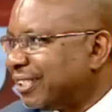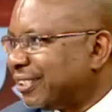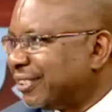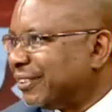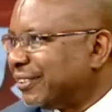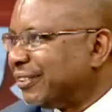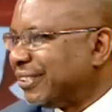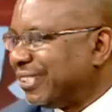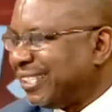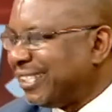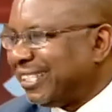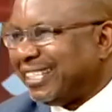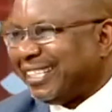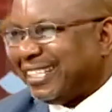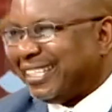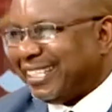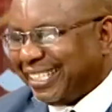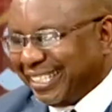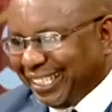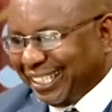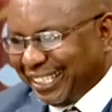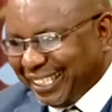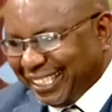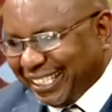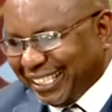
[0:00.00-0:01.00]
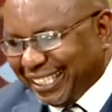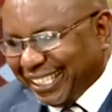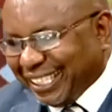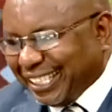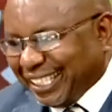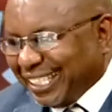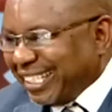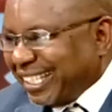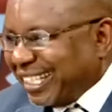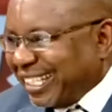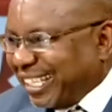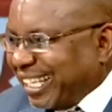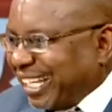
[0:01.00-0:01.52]
Very good.
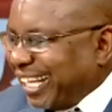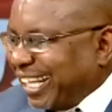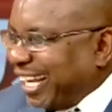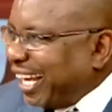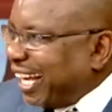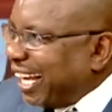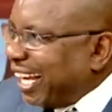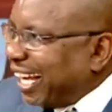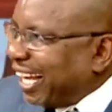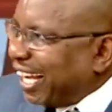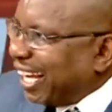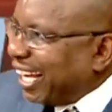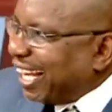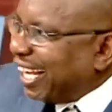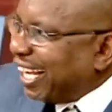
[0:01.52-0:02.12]
Well, that